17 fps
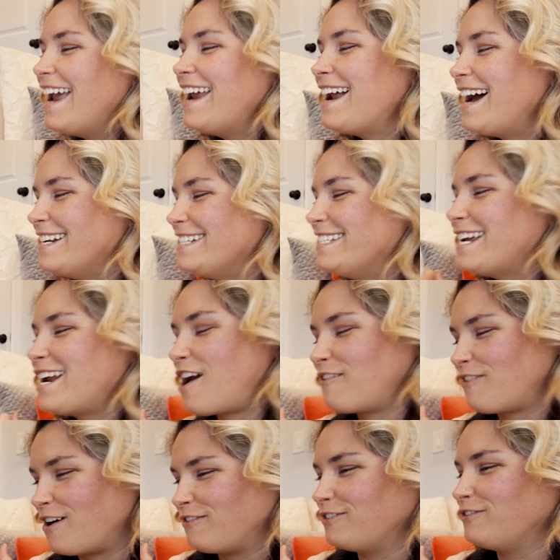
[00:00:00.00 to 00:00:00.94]
in hindsight, I
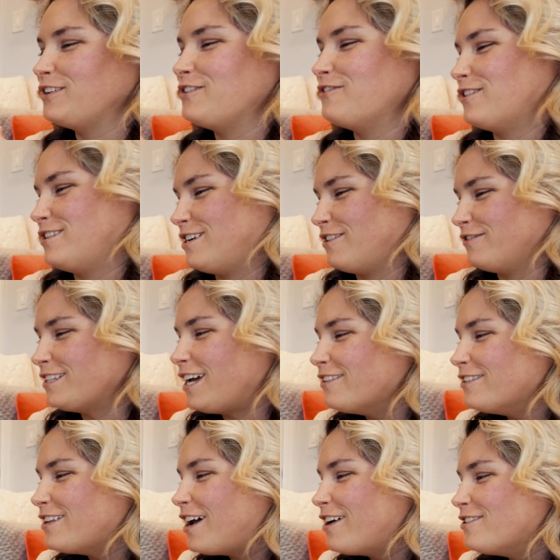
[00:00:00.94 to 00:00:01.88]
probably wouldn't have
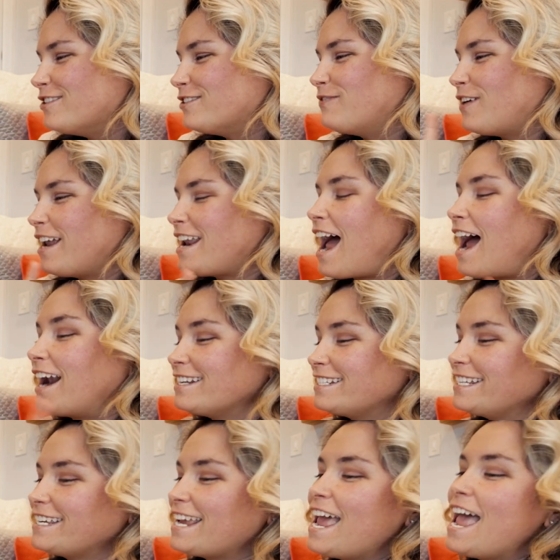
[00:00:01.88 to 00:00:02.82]
done those, but
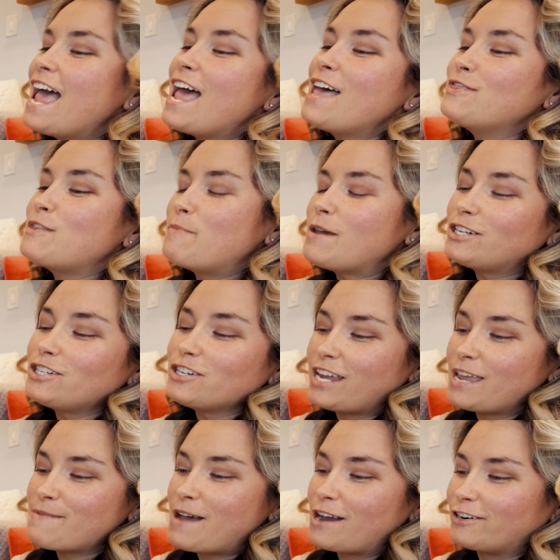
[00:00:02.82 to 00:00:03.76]
honestly, the picture
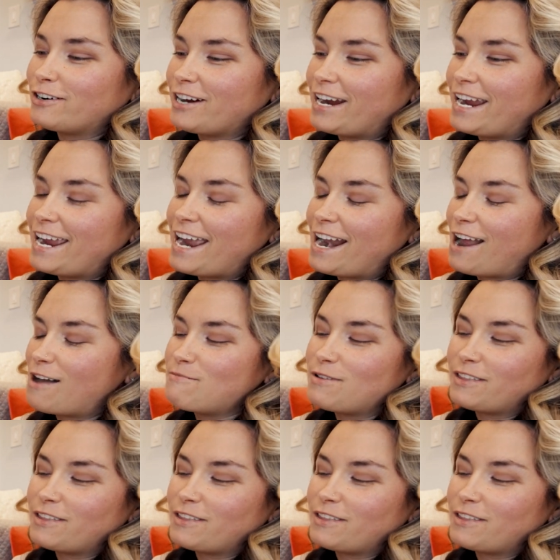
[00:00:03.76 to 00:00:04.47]
came out great and I'll